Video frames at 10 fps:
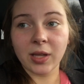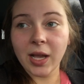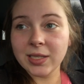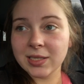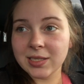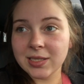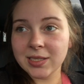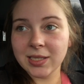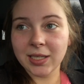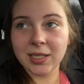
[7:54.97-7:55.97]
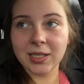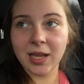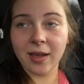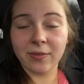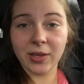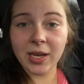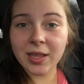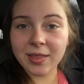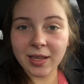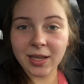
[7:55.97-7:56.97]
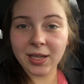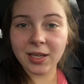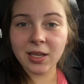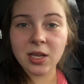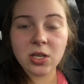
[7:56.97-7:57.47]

license. I didn't have anything.